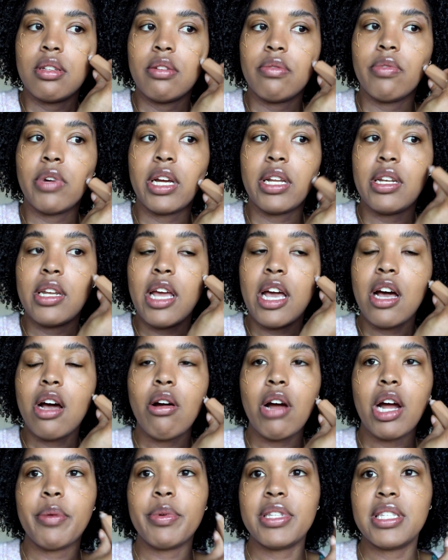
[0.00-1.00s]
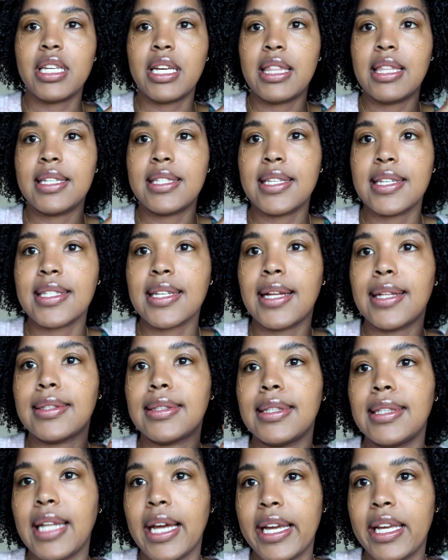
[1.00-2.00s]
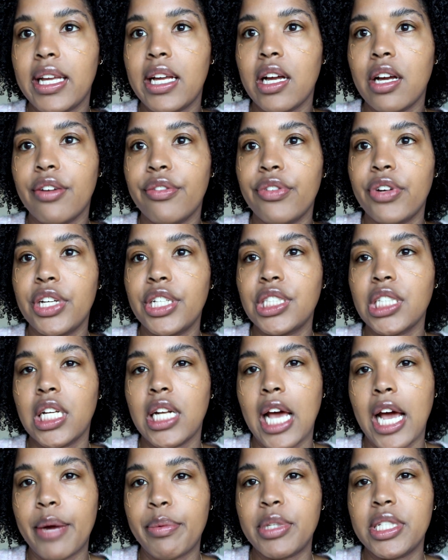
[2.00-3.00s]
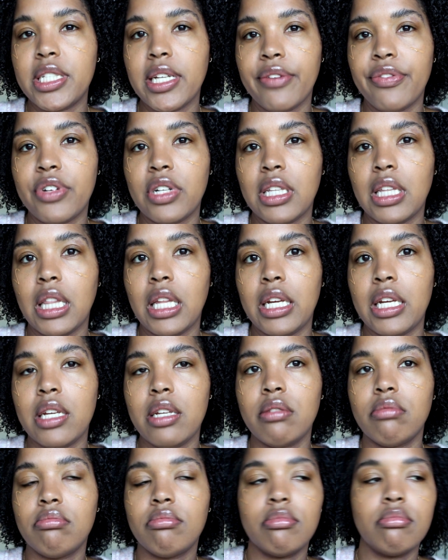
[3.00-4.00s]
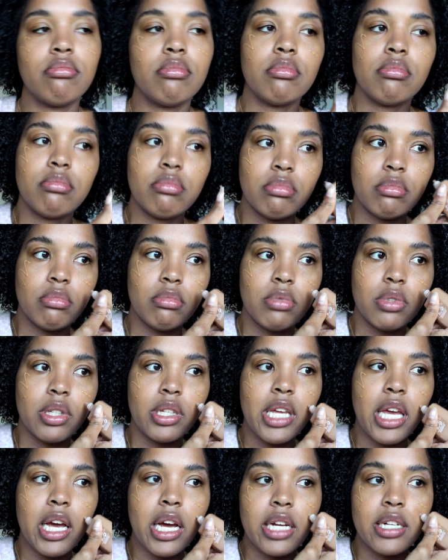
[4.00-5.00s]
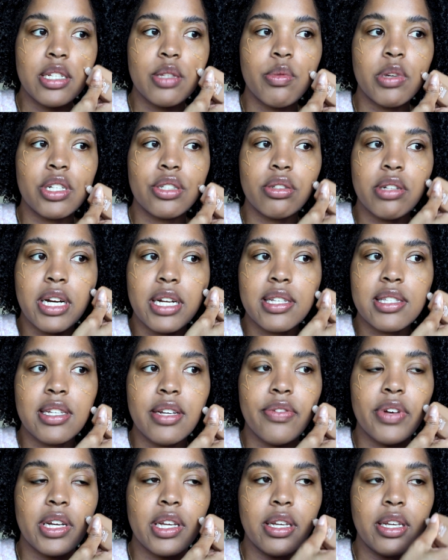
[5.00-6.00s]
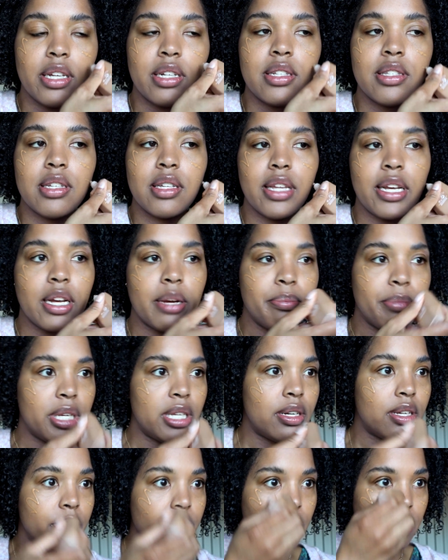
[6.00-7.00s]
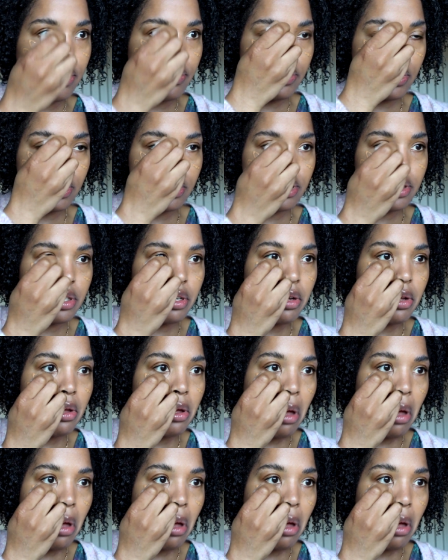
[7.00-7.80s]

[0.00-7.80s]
Right now, I would say this is a light coverage and I would definitely, yeah, I just want to try to see if I can get it to like a medium coverage.